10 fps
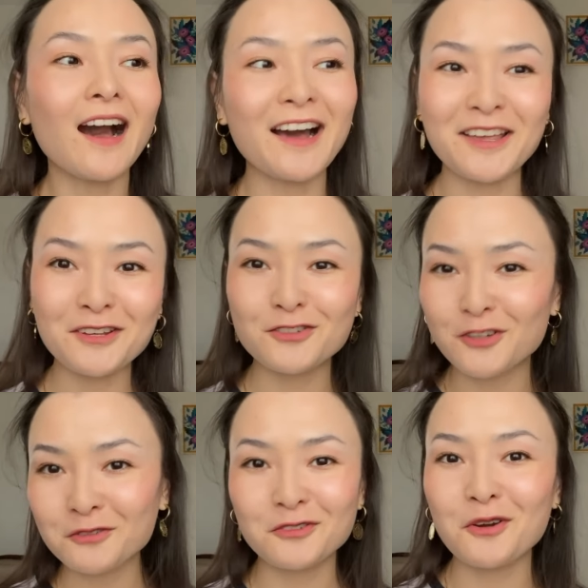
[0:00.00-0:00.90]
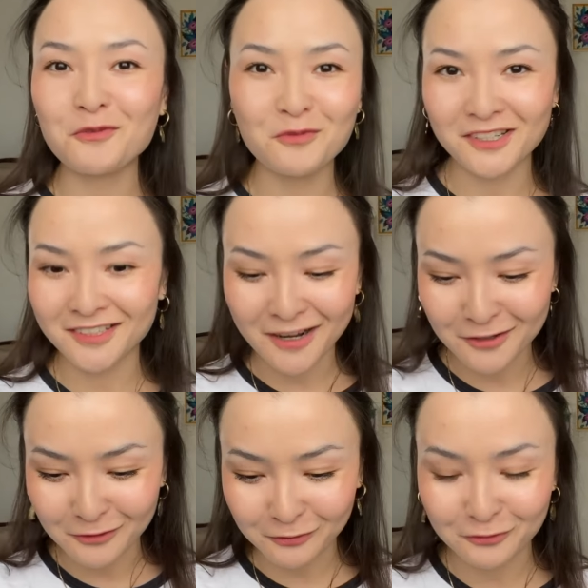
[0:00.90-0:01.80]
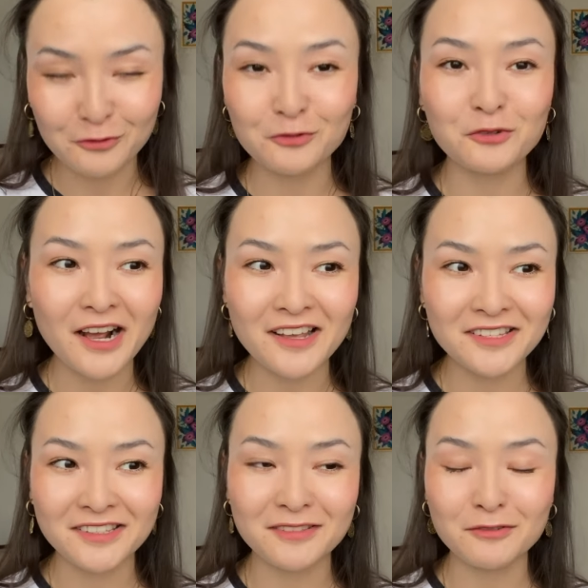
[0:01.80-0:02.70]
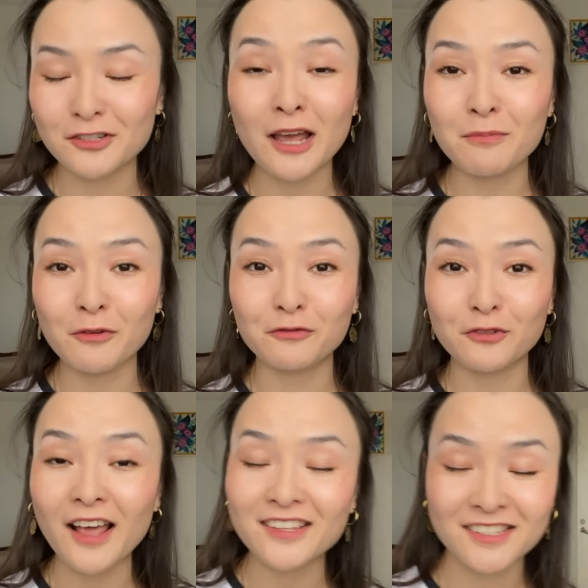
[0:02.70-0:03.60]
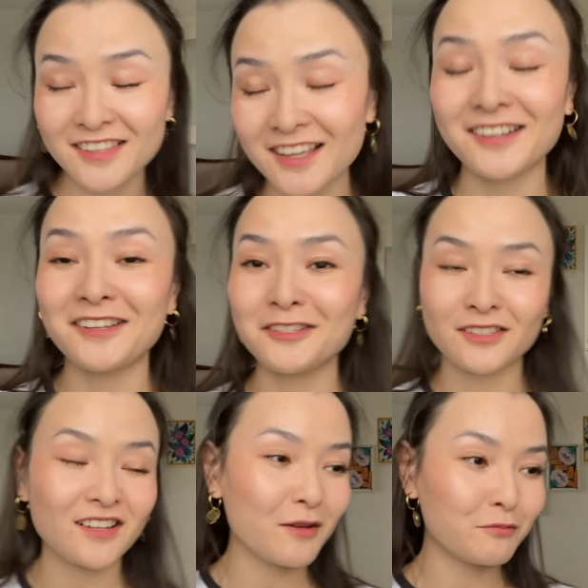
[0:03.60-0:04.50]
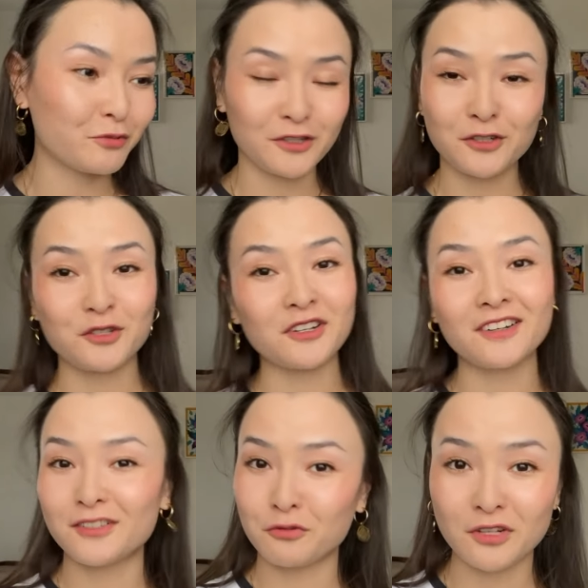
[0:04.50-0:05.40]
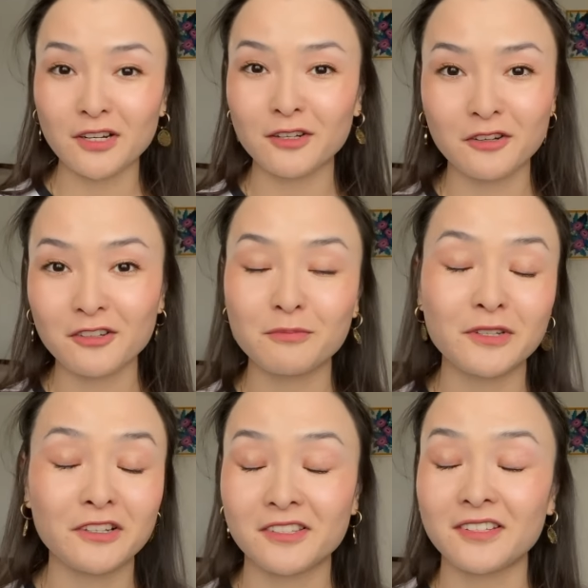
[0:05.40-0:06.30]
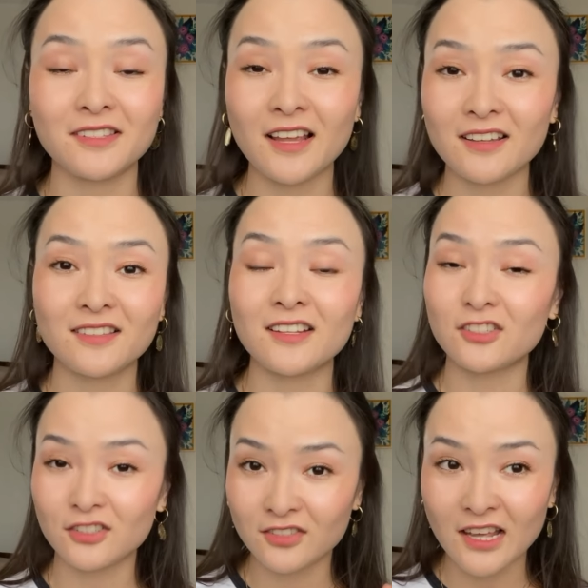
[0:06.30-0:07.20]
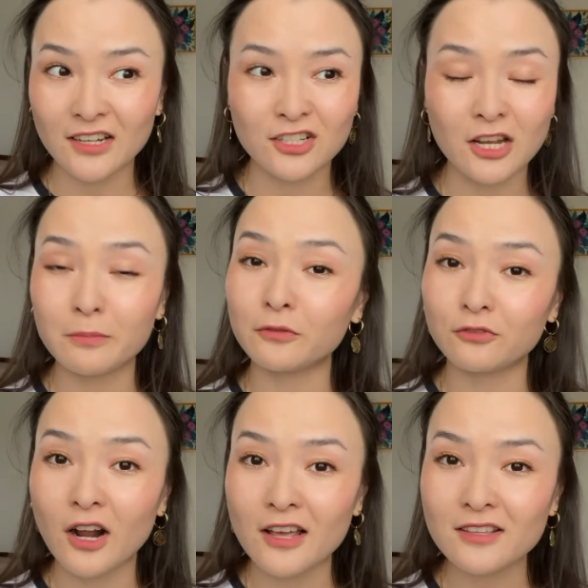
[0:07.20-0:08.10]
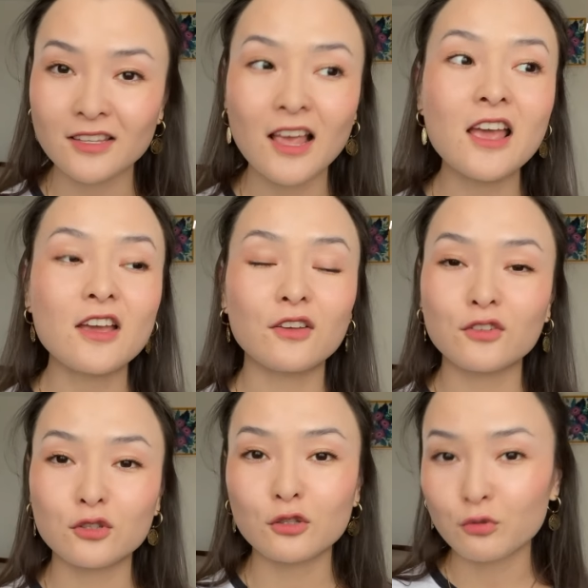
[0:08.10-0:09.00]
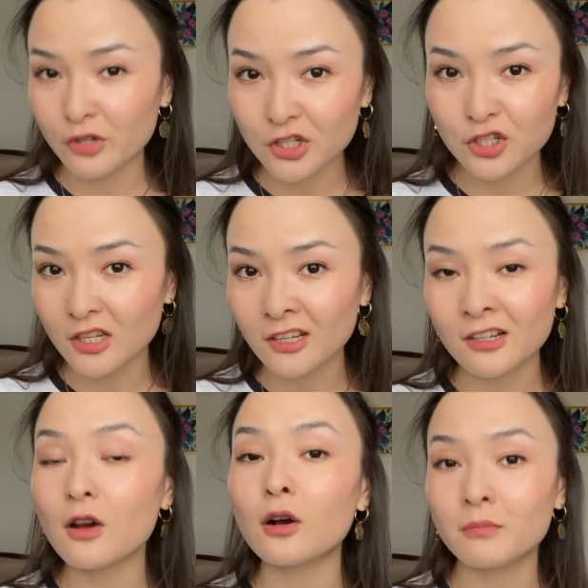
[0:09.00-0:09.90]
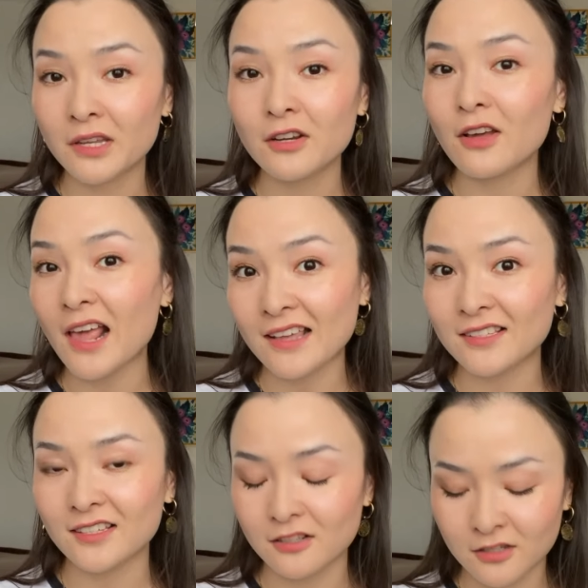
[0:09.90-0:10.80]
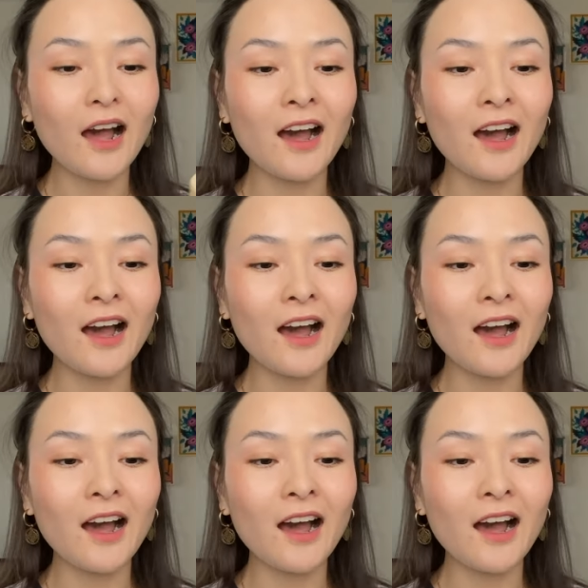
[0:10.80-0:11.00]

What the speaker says: I don't know what kind of rice, type of rice that is. I'm pretty sure it's really good because it says that that type of rice is rich in amino acids.